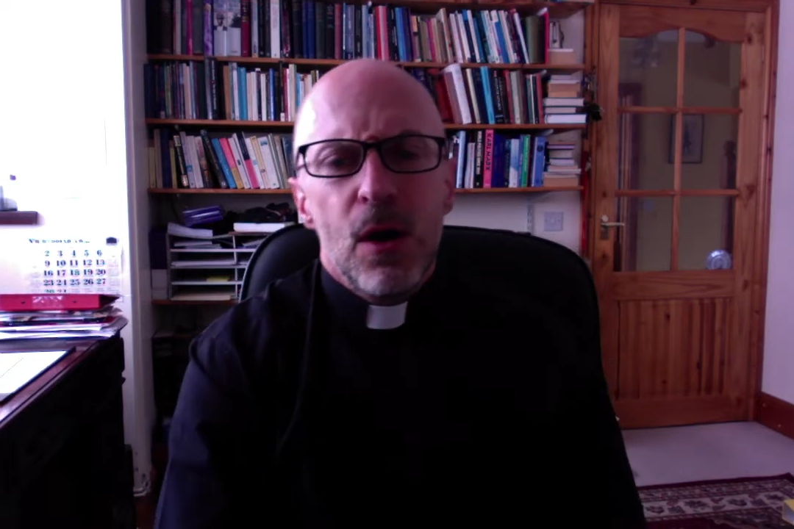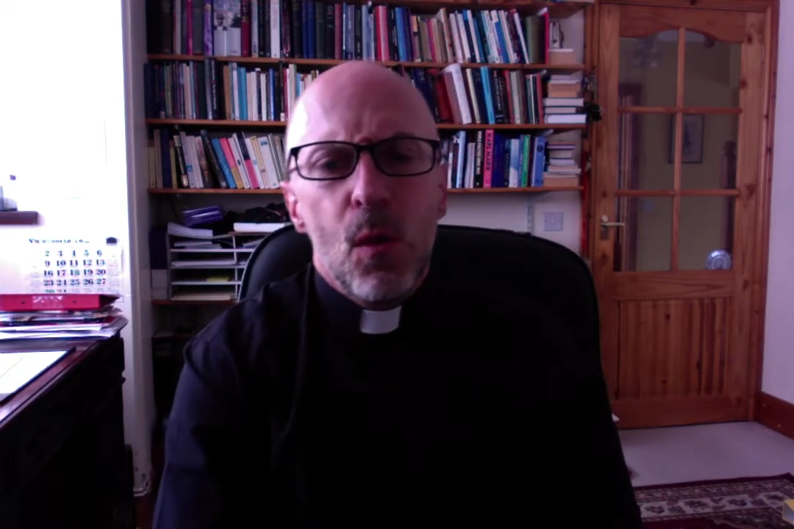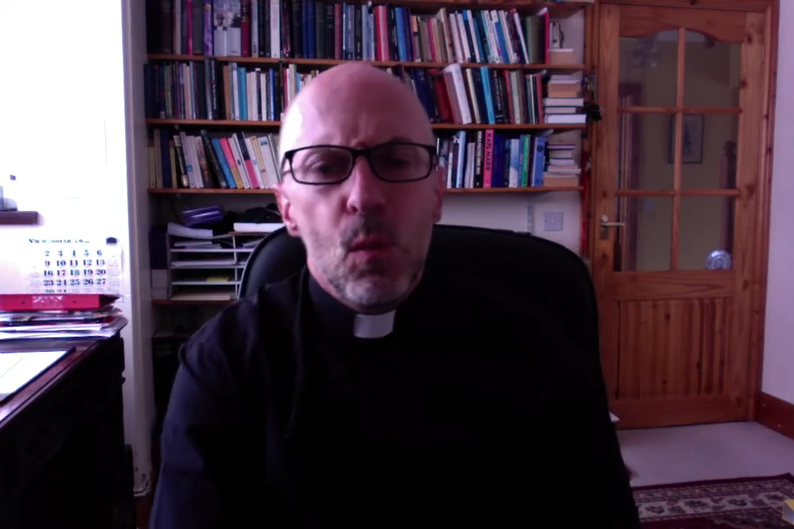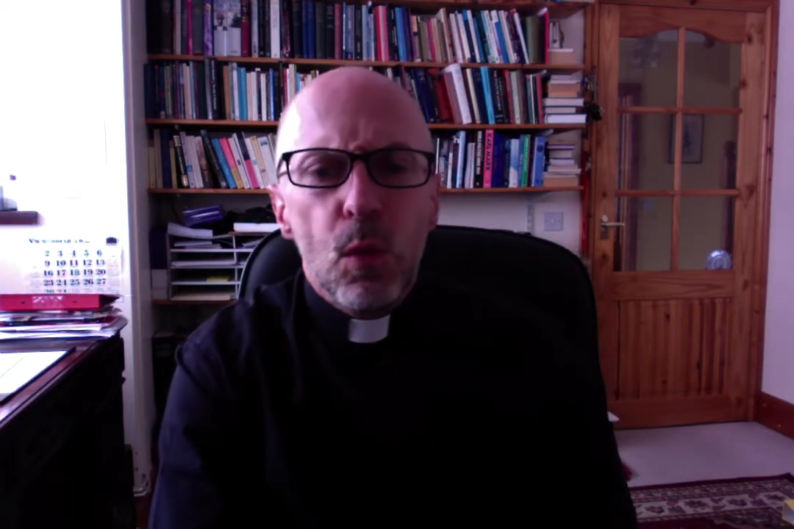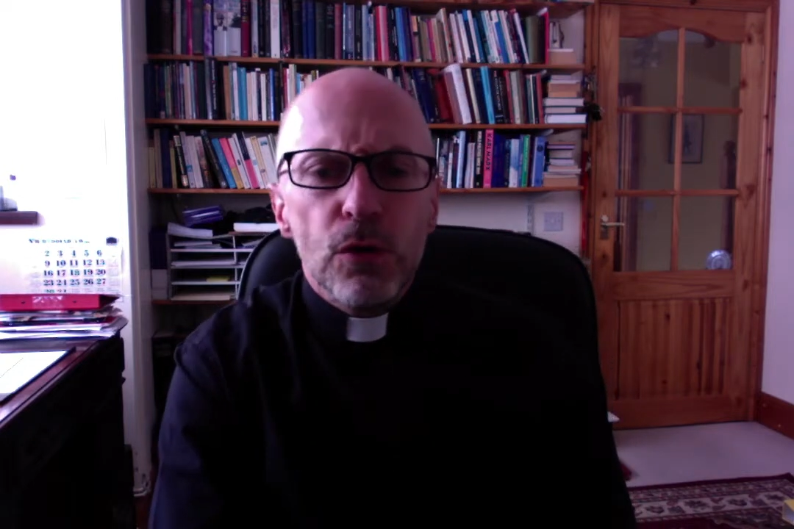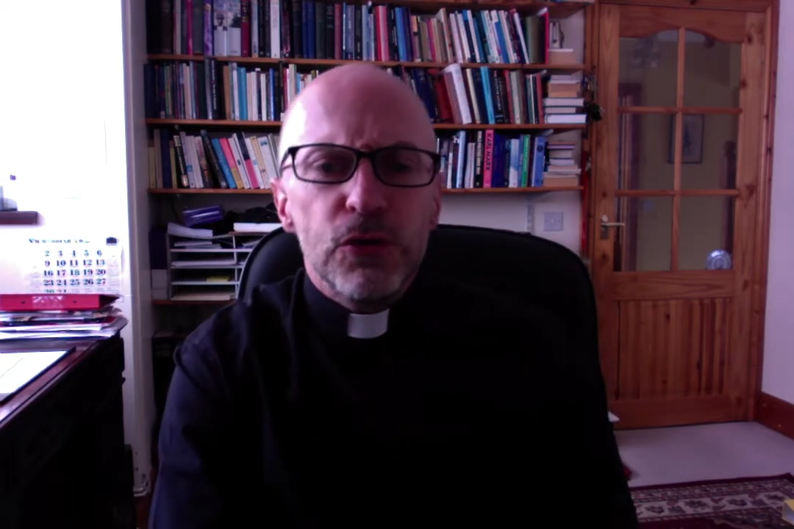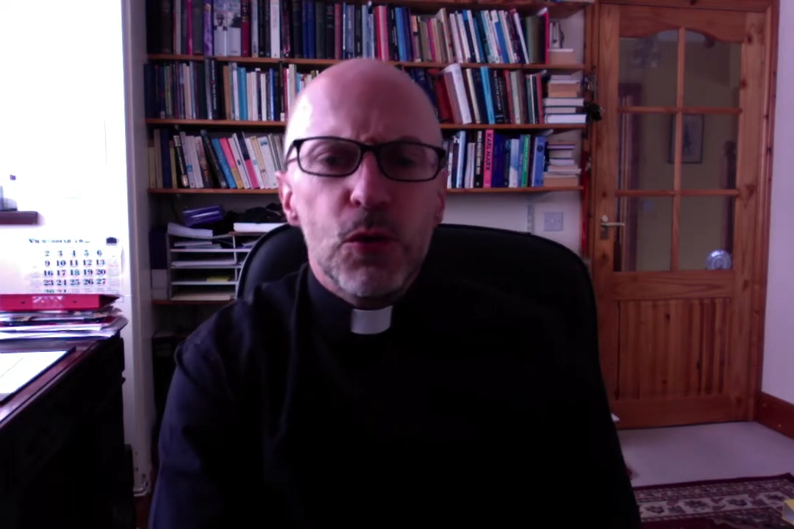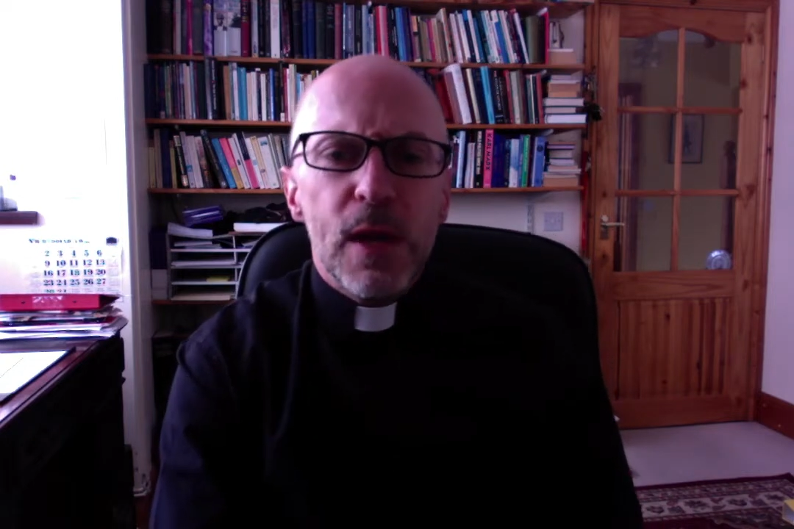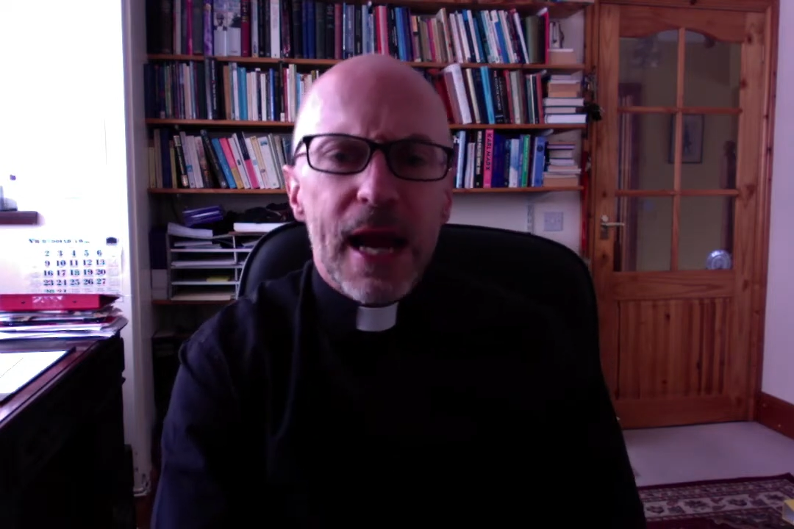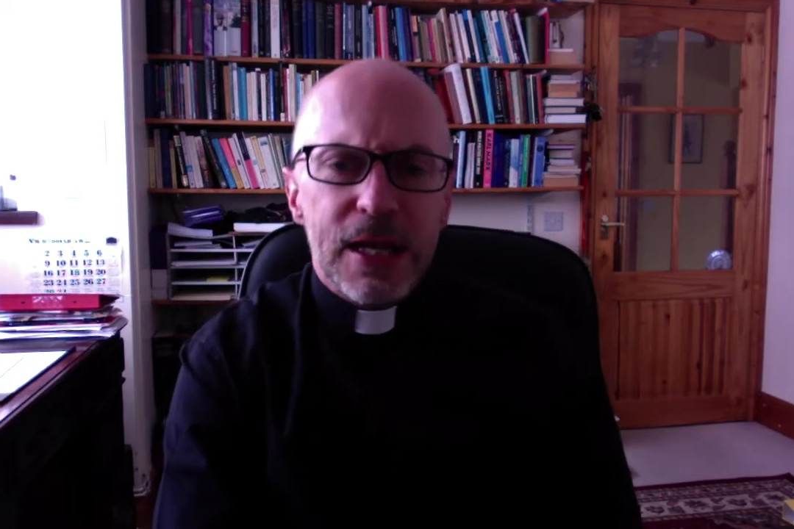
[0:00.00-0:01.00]
What do
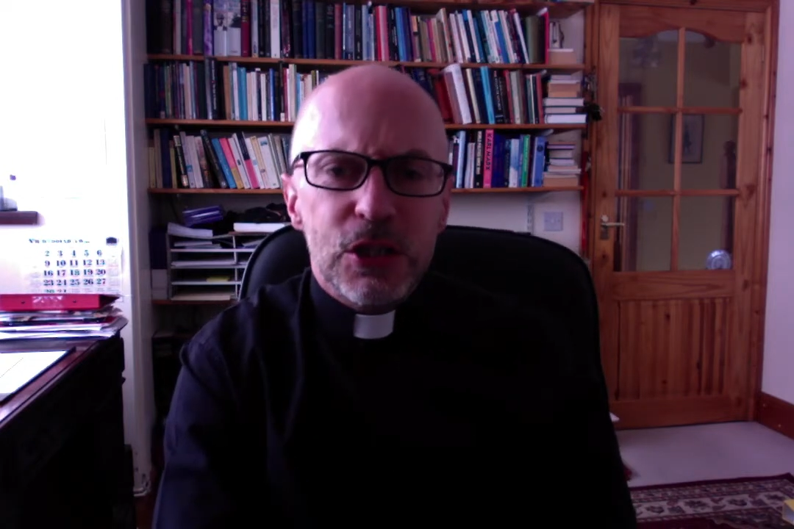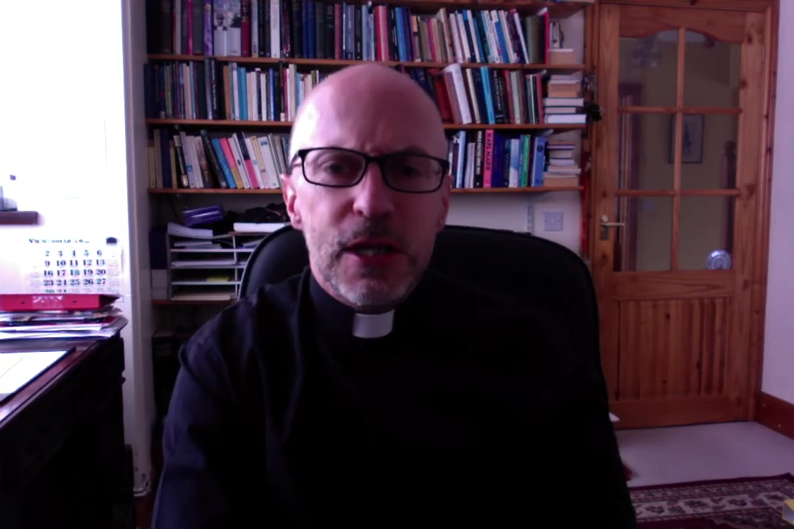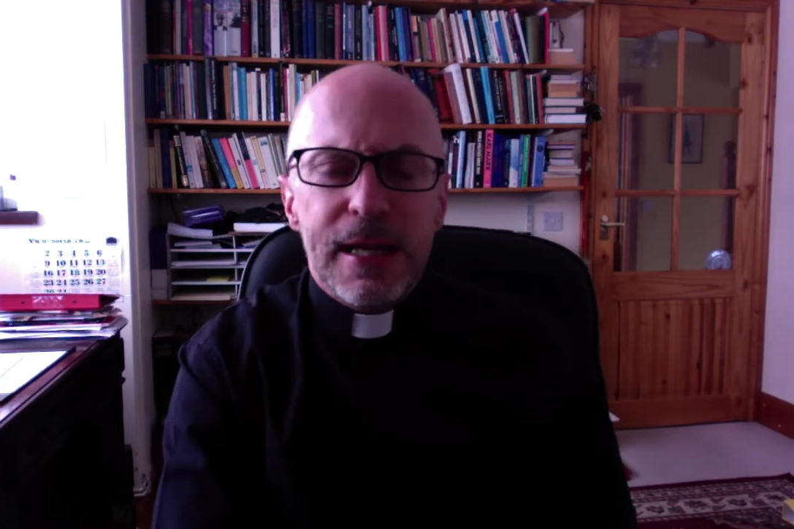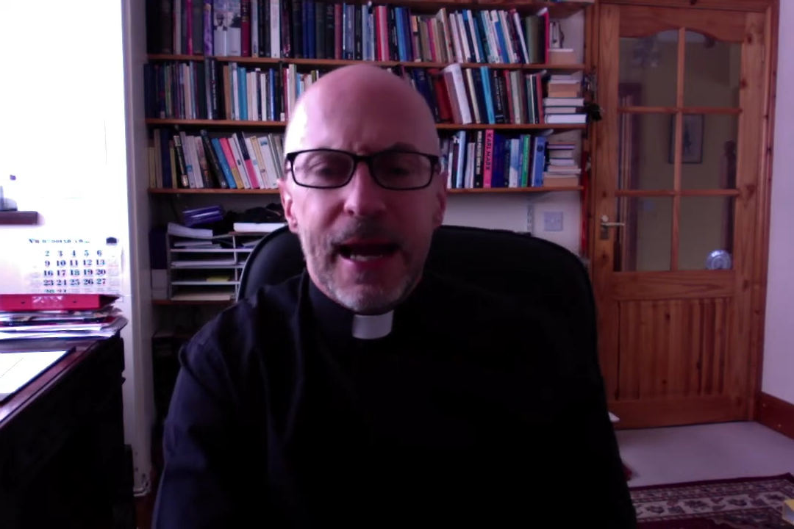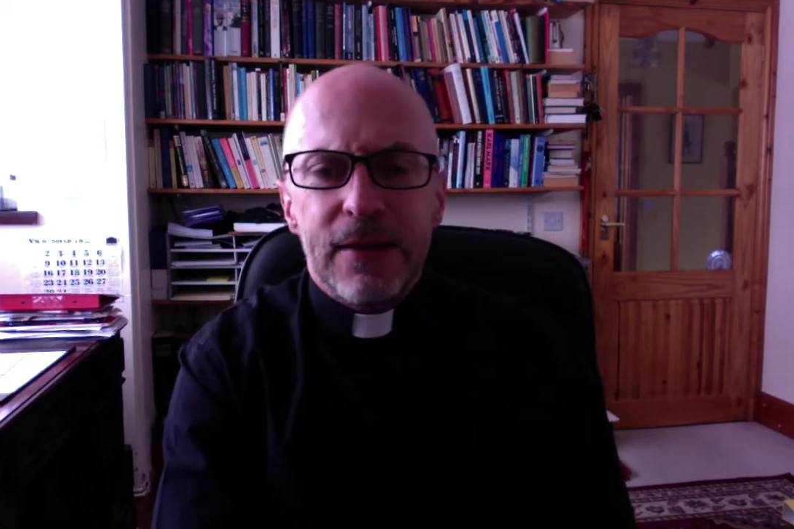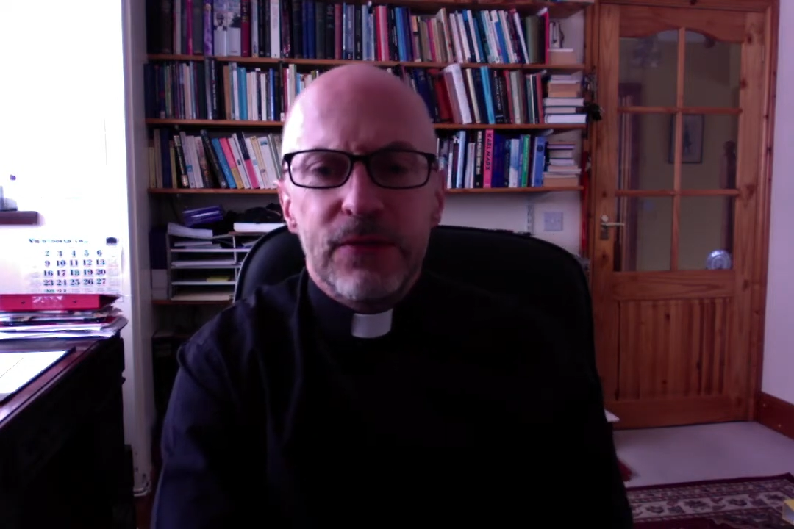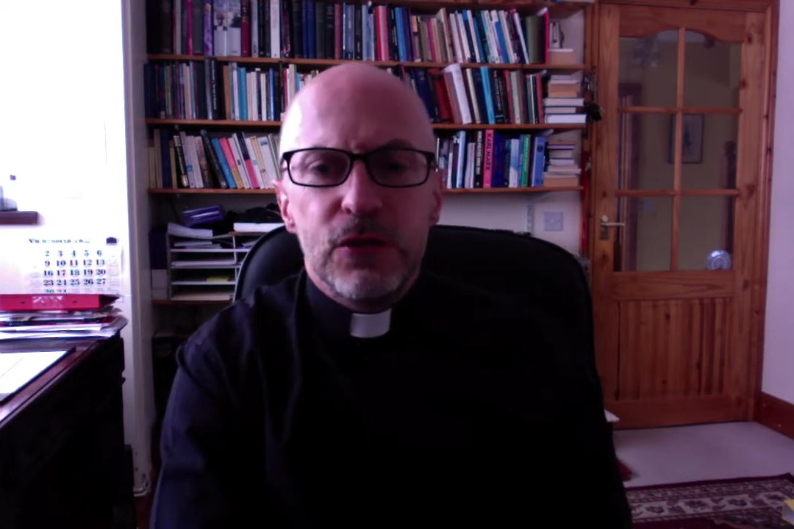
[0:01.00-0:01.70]
we actually have